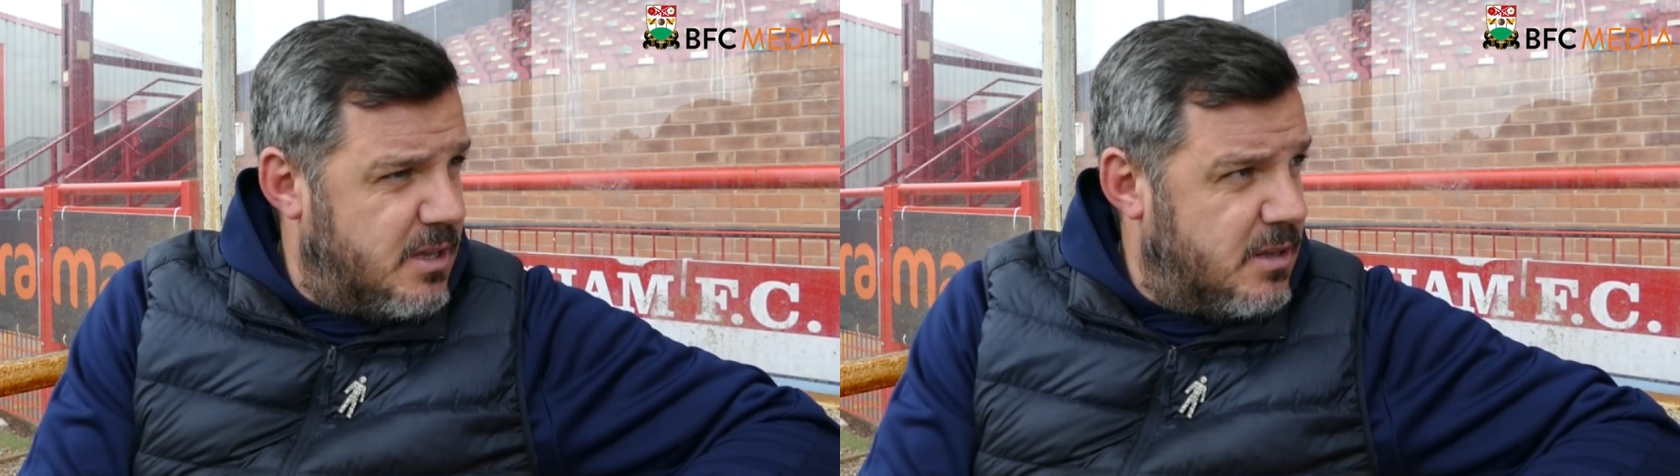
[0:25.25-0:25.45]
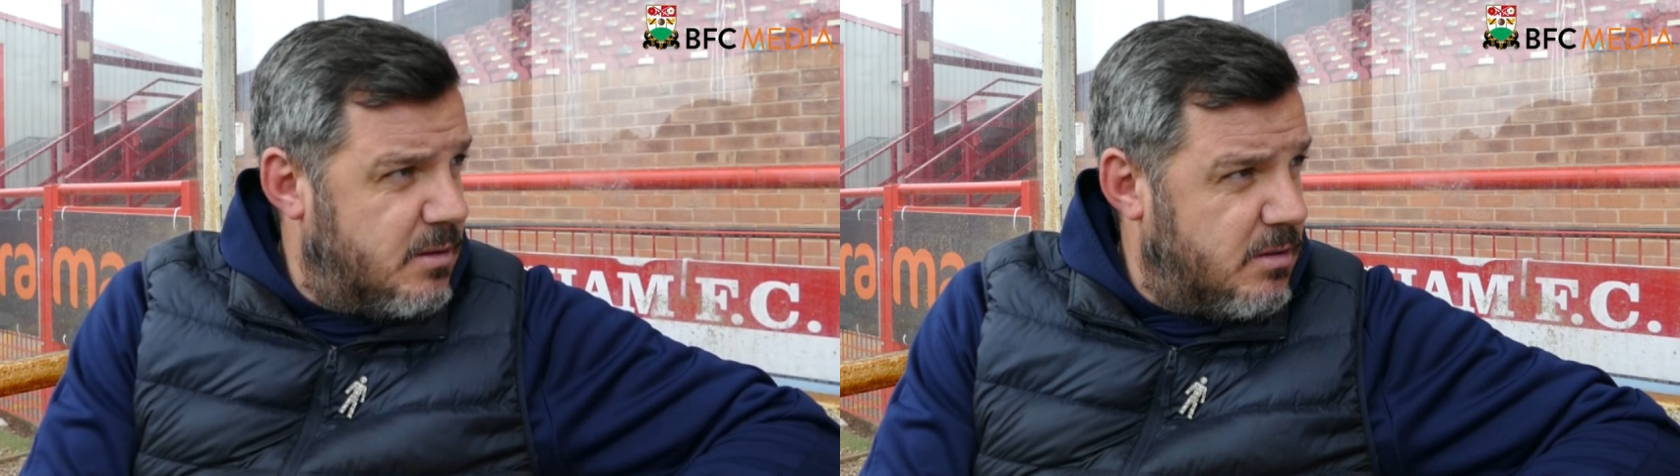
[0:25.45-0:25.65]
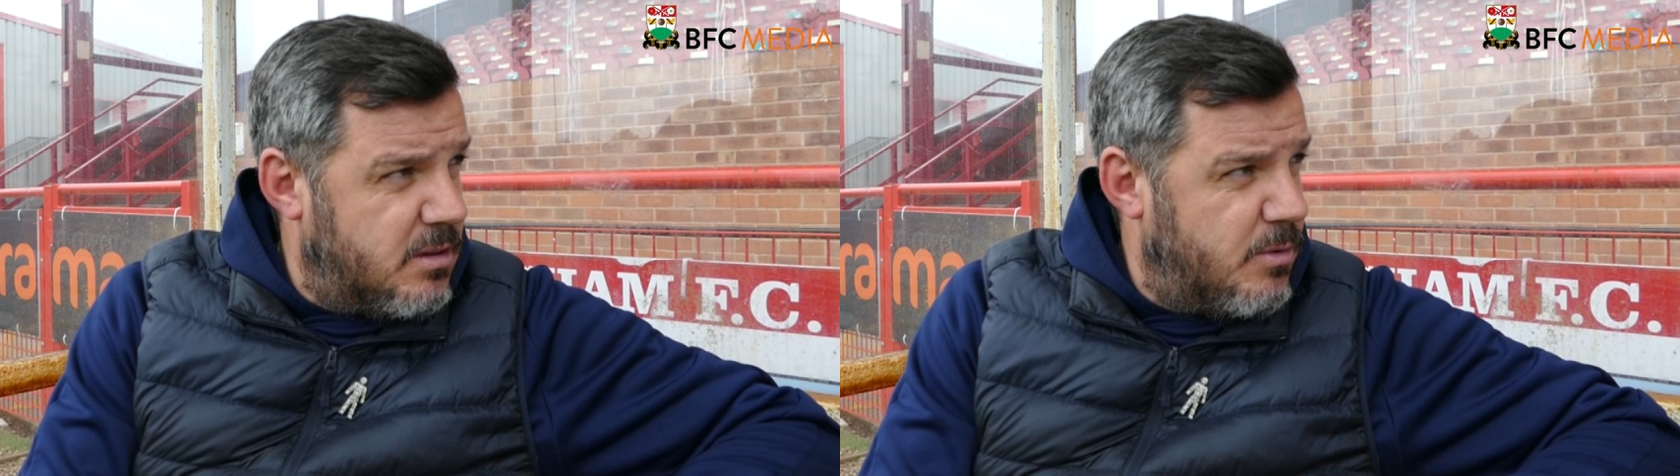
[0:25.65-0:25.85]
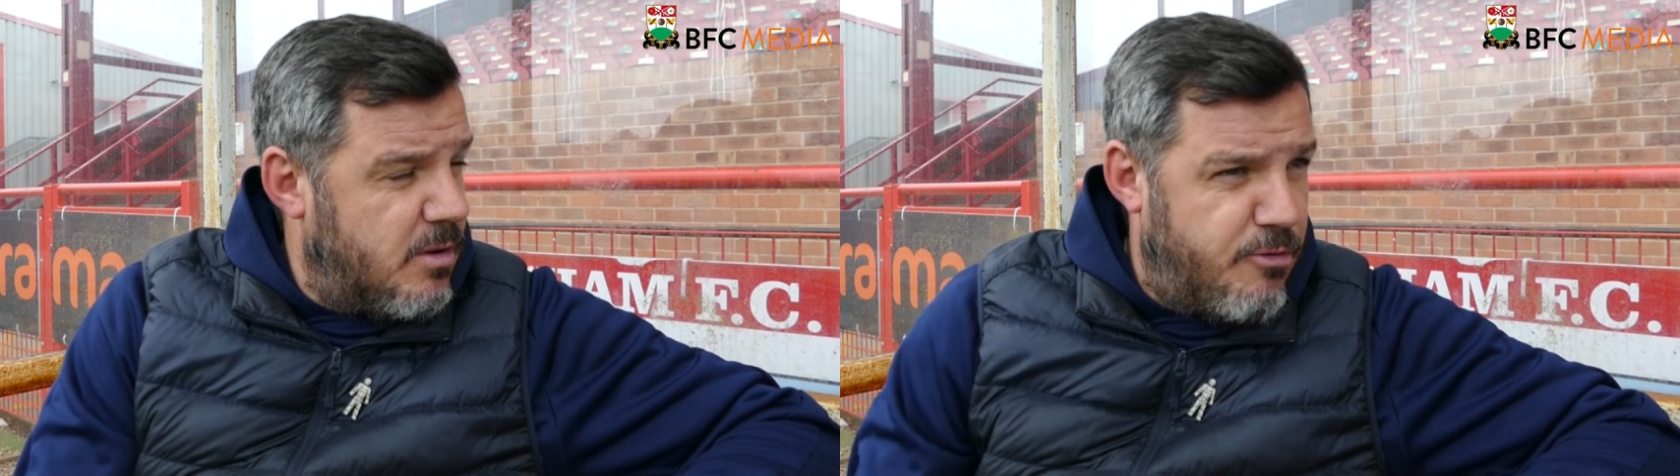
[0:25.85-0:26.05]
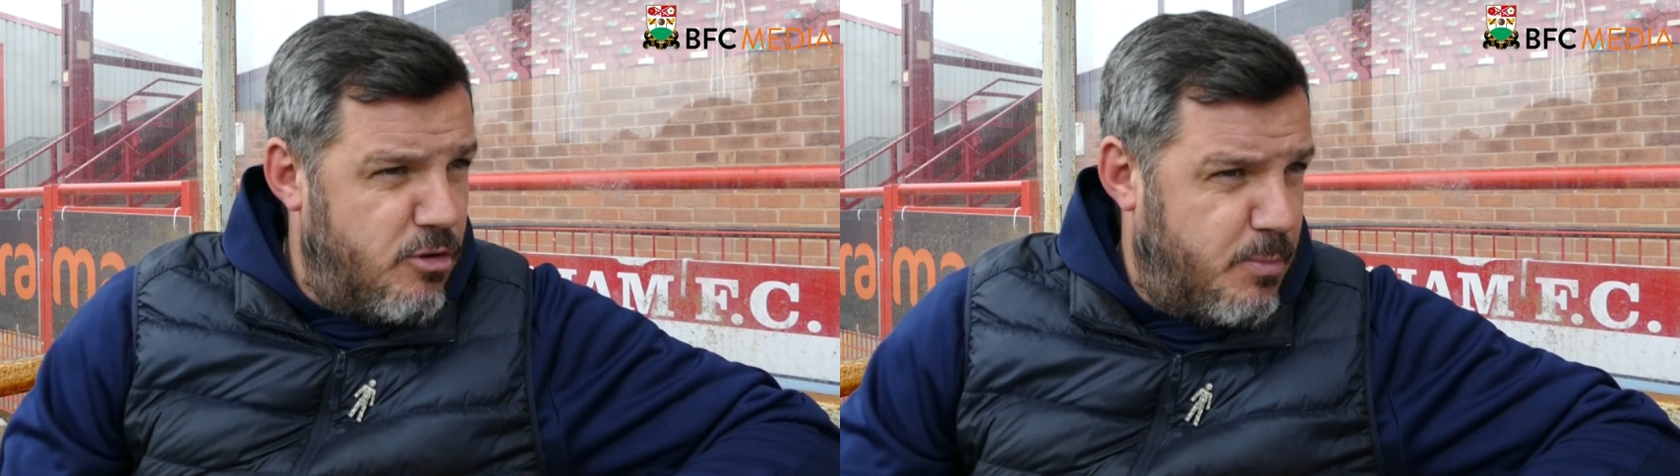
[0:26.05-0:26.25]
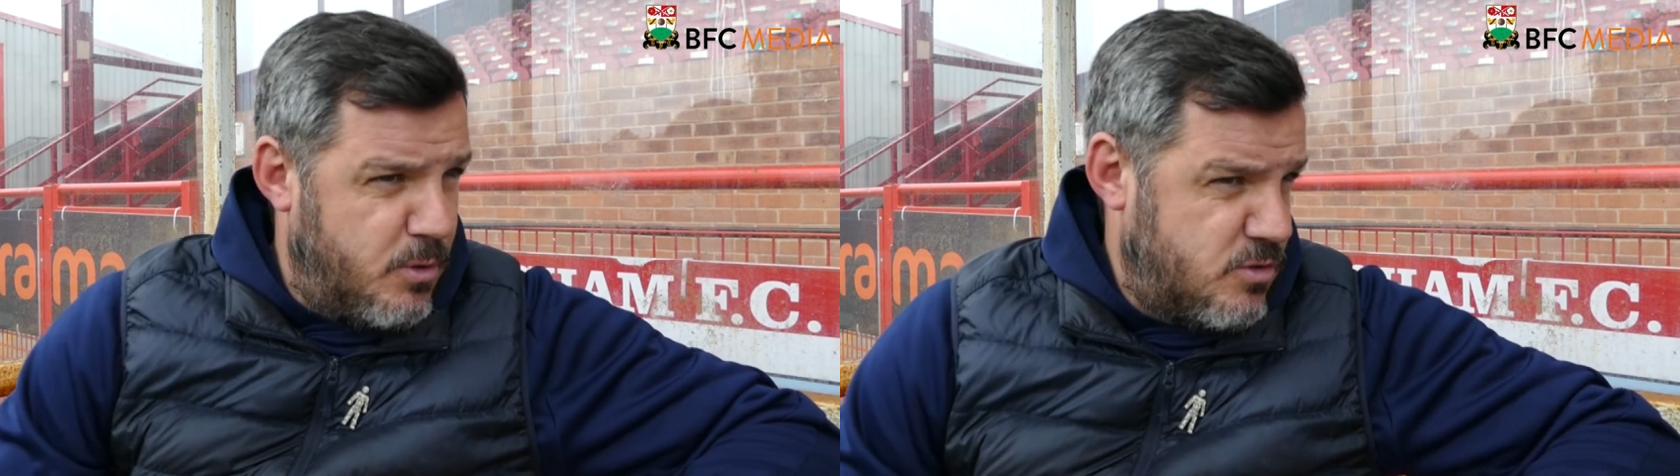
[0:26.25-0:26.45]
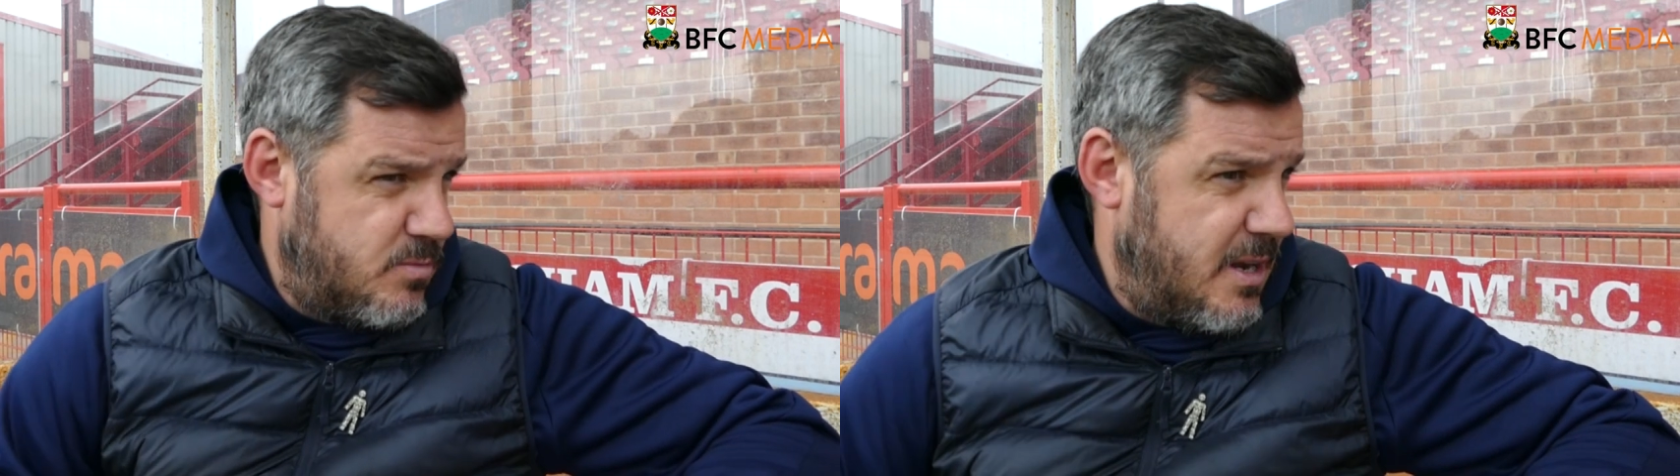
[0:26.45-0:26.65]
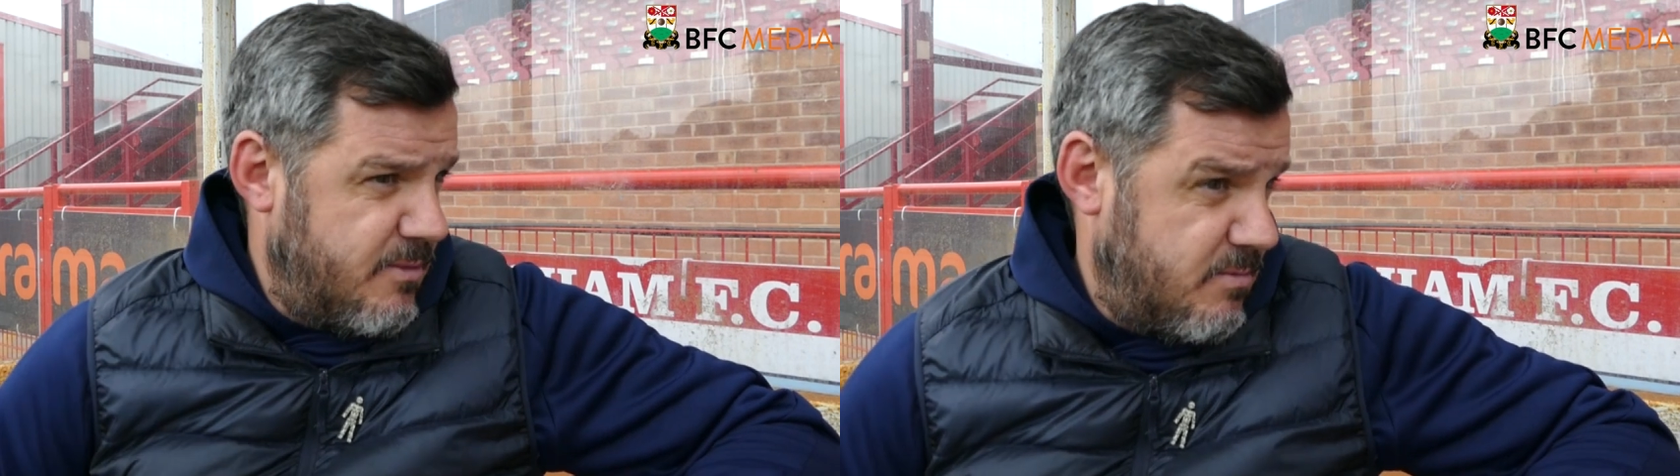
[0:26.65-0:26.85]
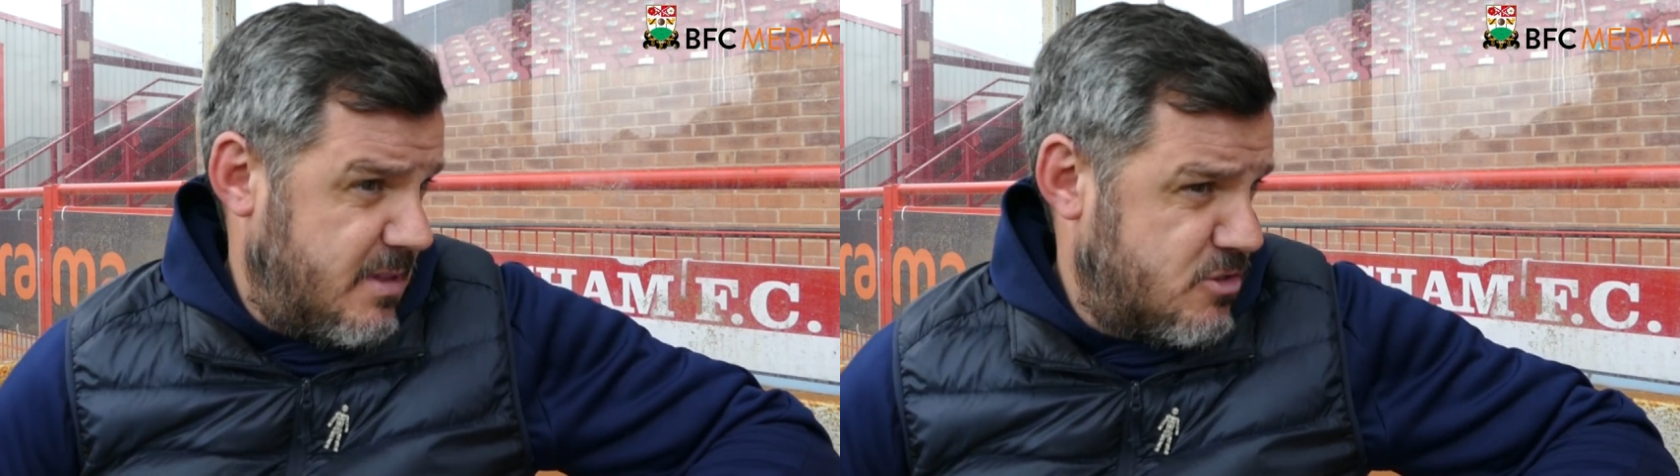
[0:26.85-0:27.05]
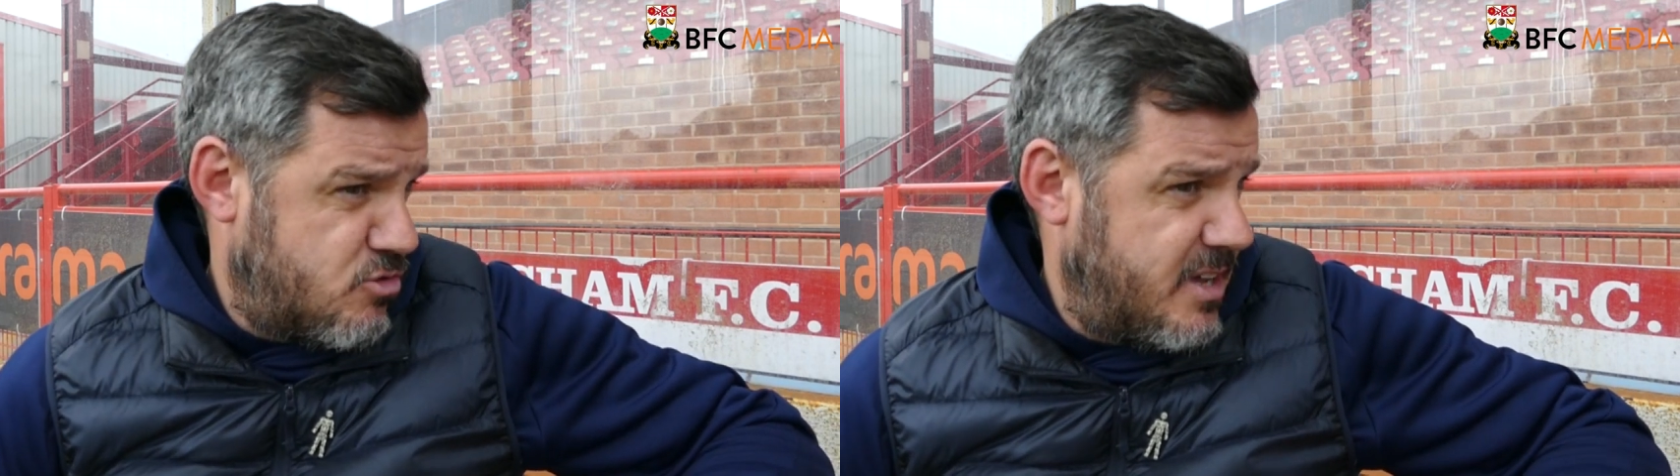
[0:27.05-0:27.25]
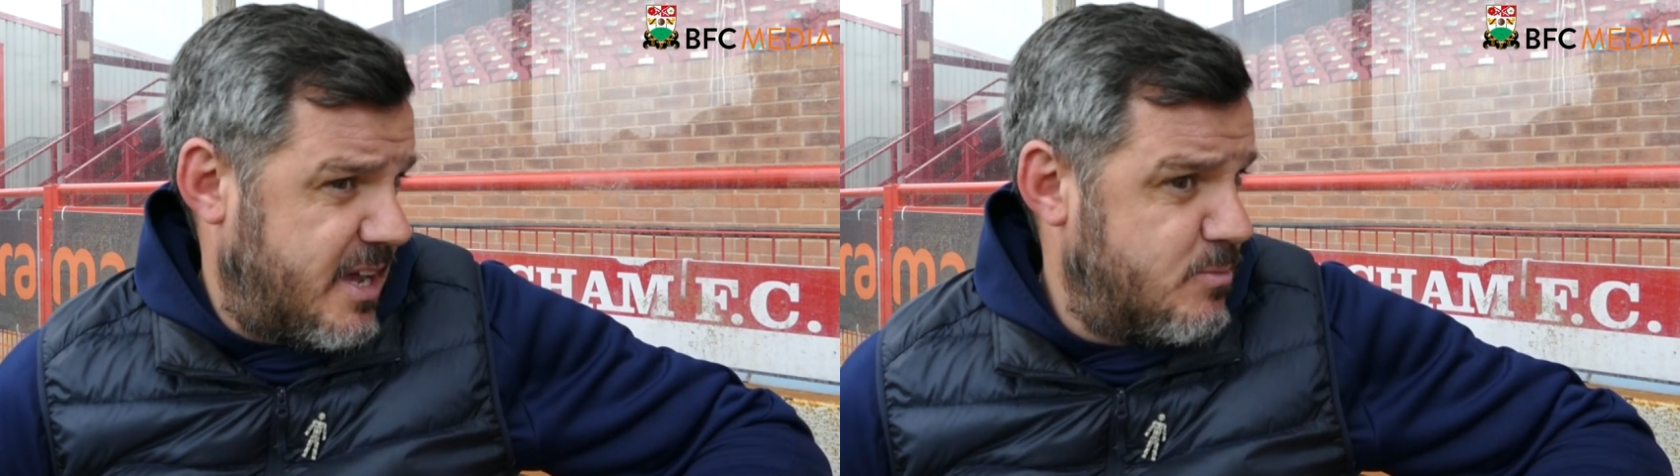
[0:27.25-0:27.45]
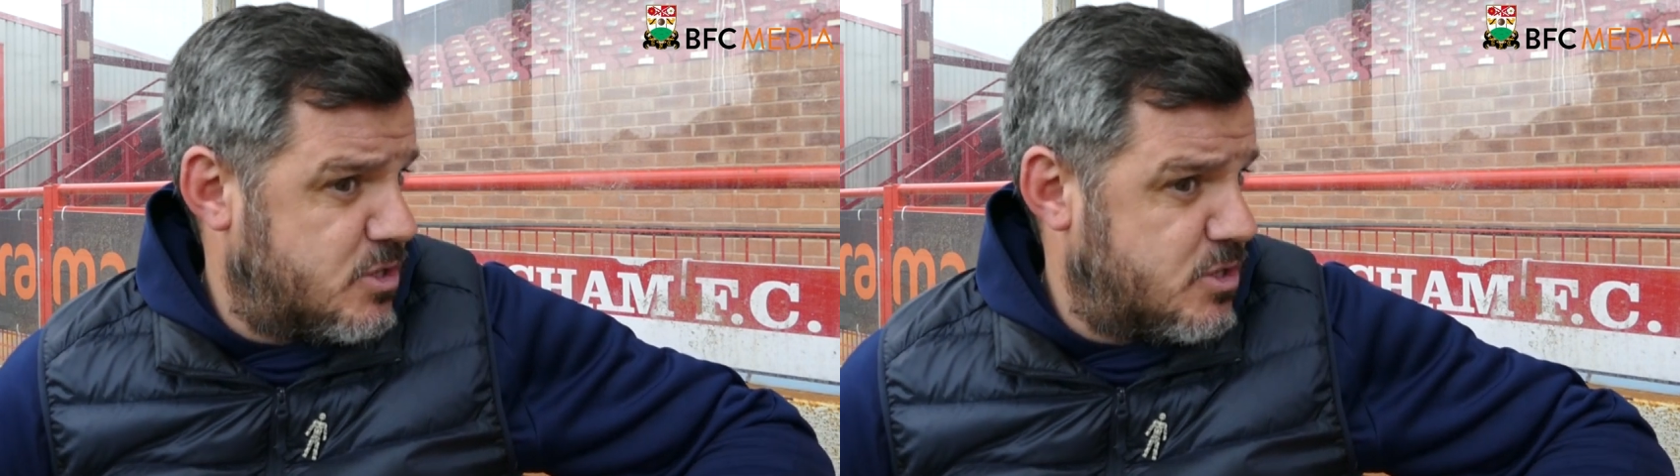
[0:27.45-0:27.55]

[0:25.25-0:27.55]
And I think we got 5 points from the last 3 games.